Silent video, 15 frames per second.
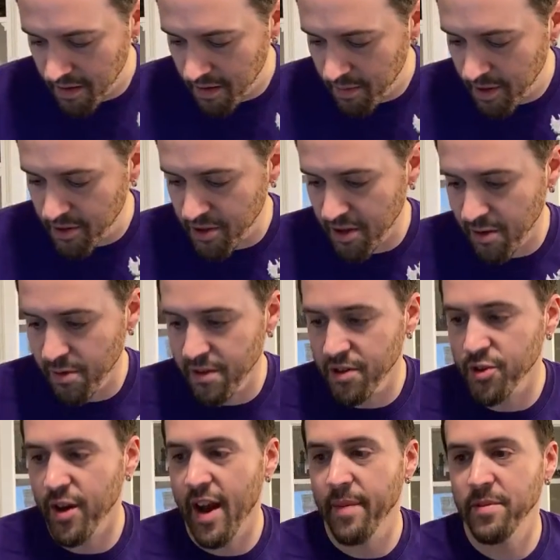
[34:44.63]
Here's another one of the
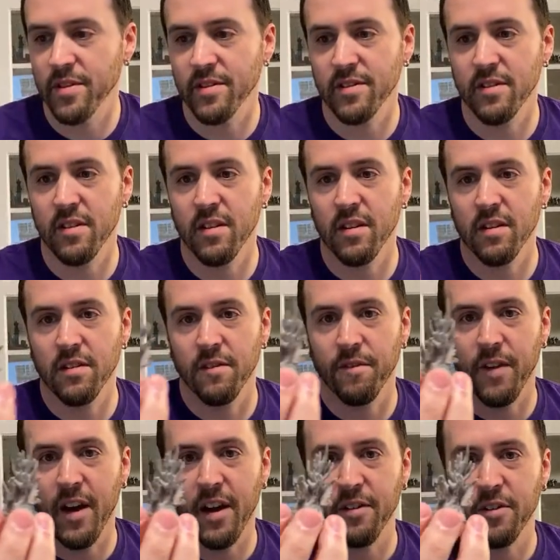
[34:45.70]
traps. This is the
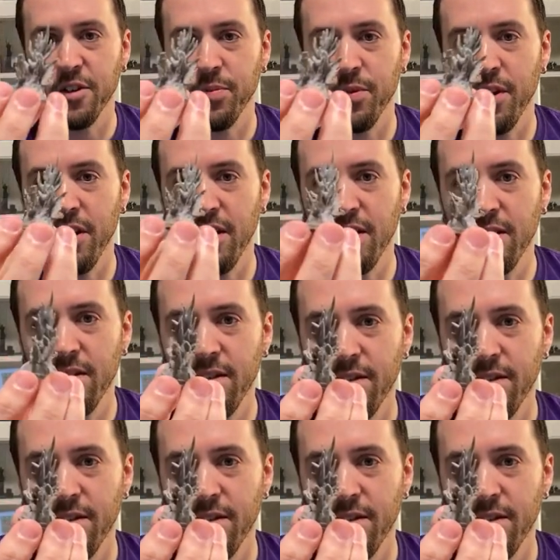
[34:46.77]
fire spray